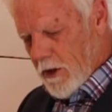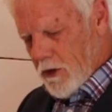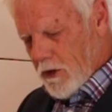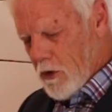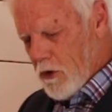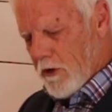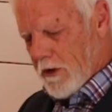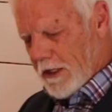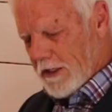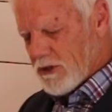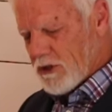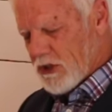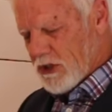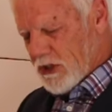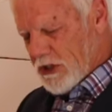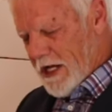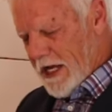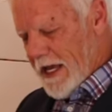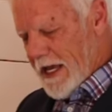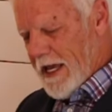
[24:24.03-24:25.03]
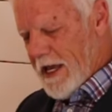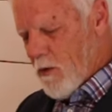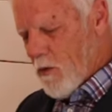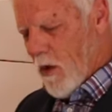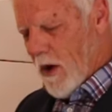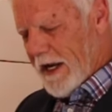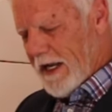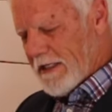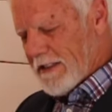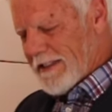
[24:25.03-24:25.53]
You can see
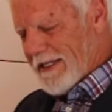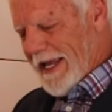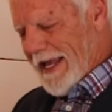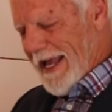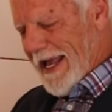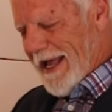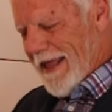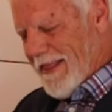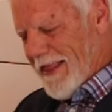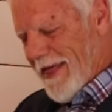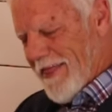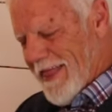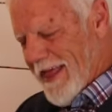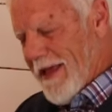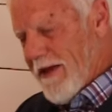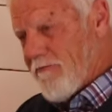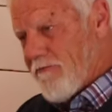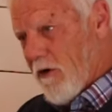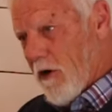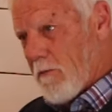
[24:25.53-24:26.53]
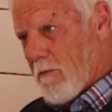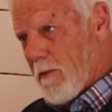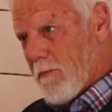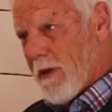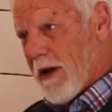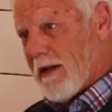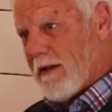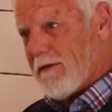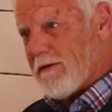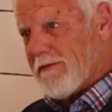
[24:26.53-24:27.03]
what is in the
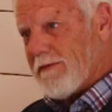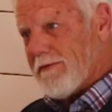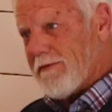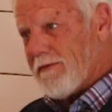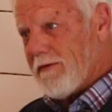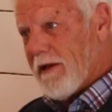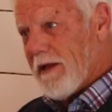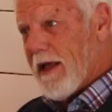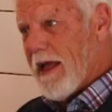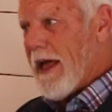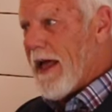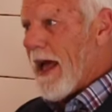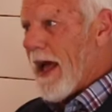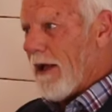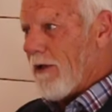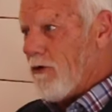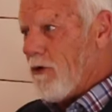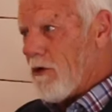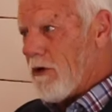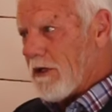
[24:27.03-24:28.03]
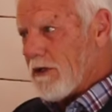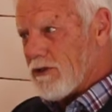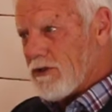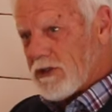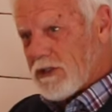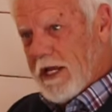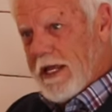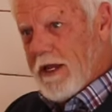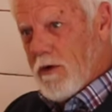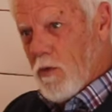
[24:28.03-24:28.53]
firmament, and you can
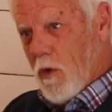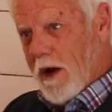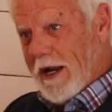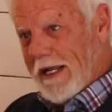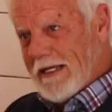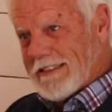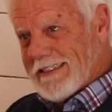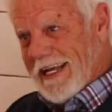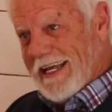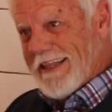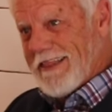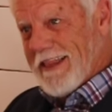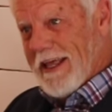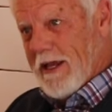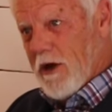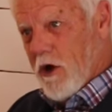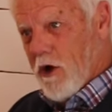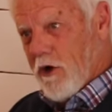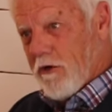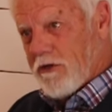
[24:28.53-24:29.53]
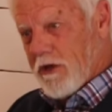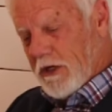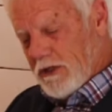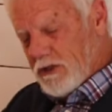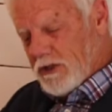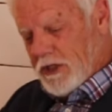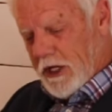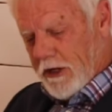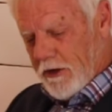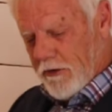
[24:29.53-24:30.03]
see what is in the earth.
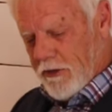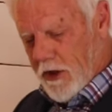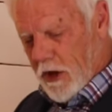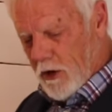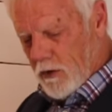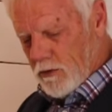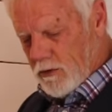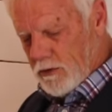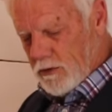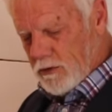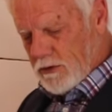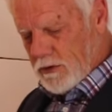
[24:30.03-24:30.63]
Consider those.